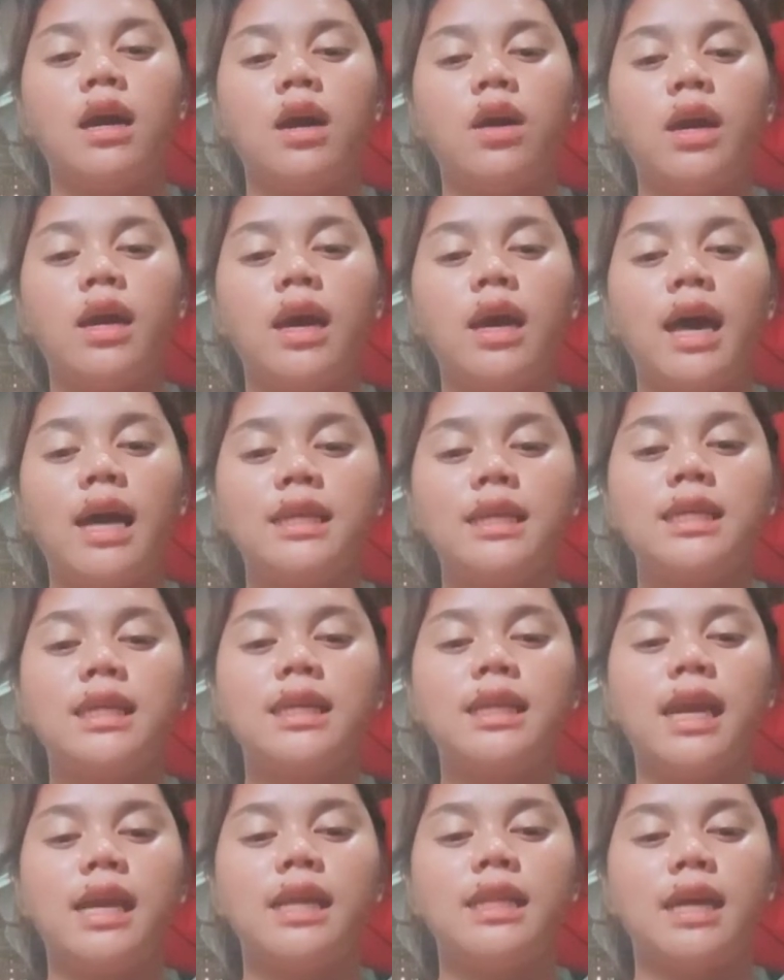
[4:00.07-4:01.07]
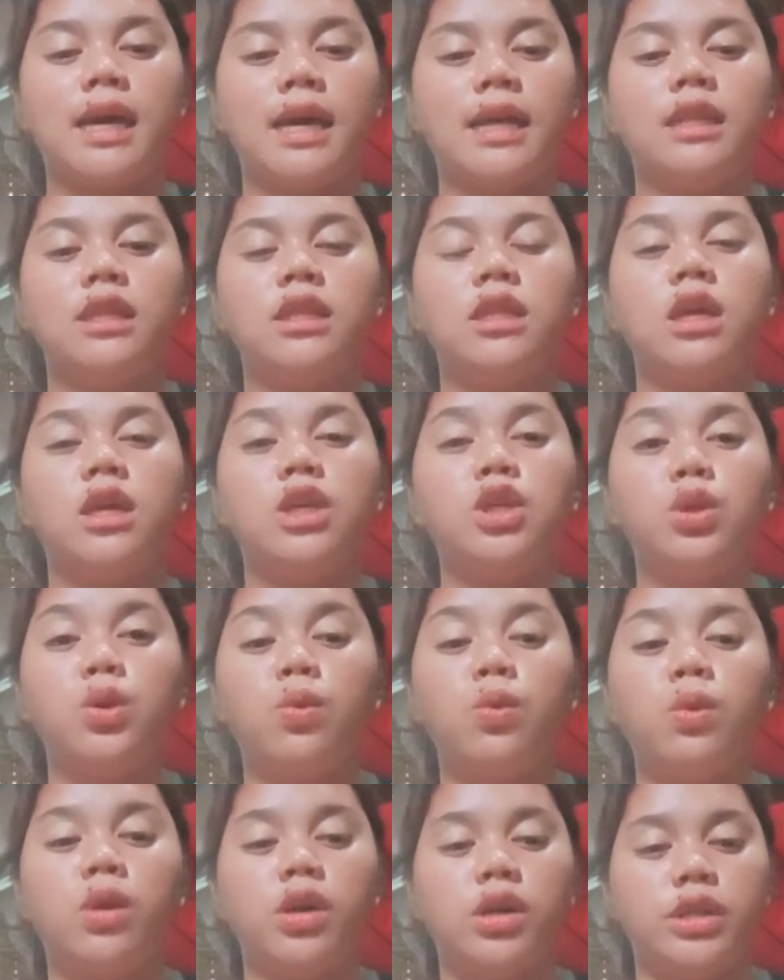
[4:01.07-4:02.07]
hesitated new
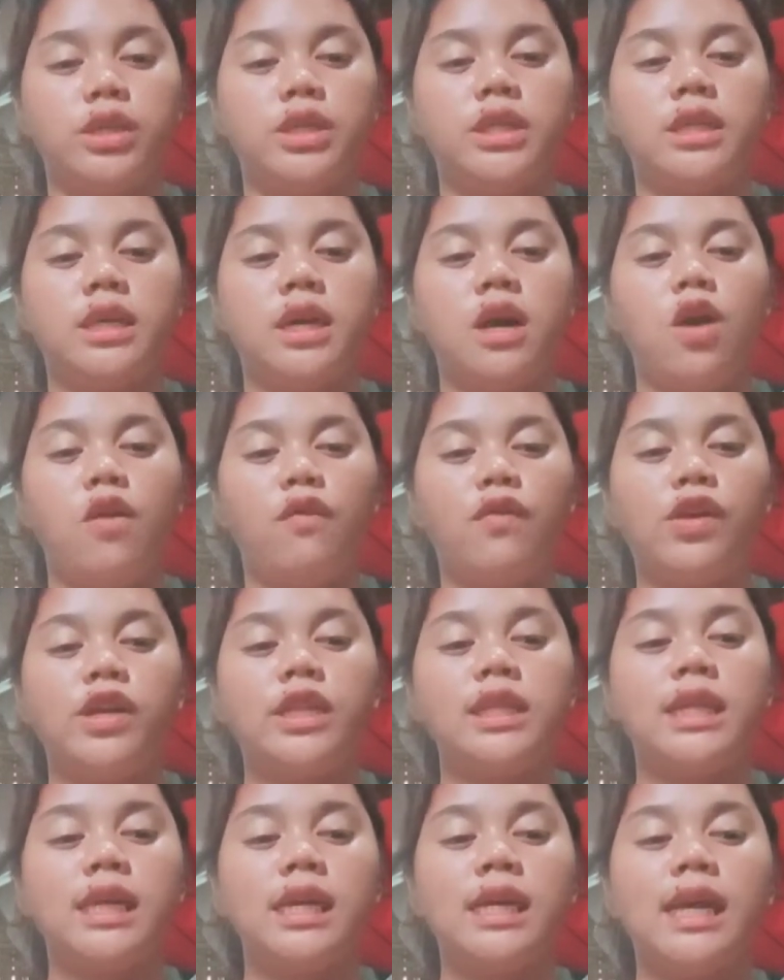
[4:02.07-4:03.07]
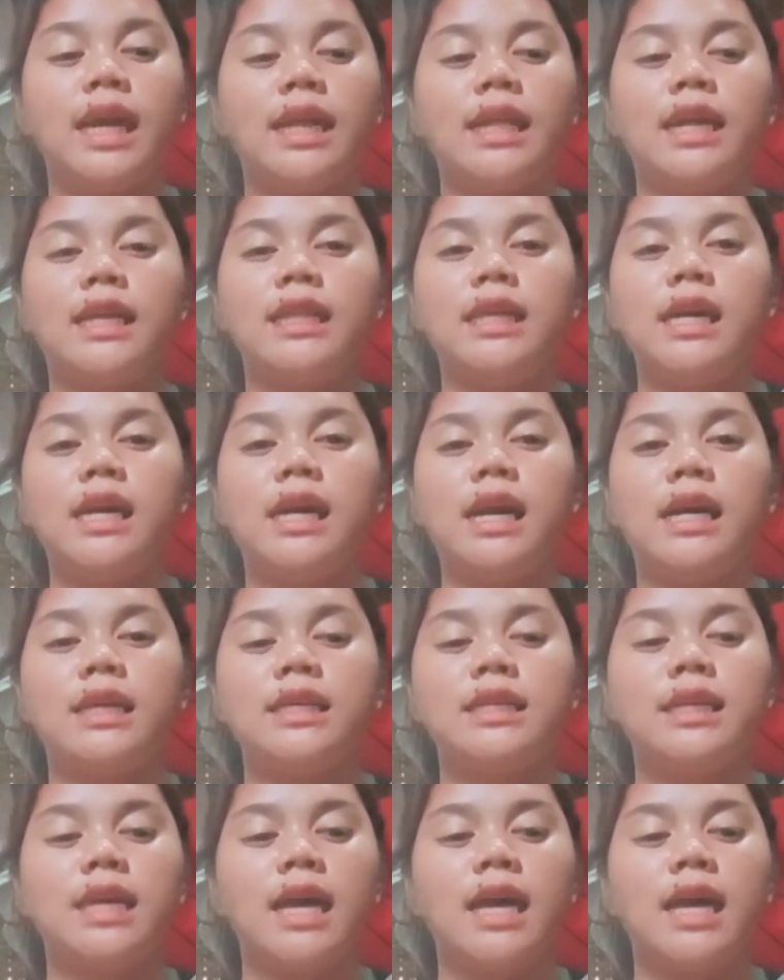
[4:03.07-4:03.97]
words for things and ideas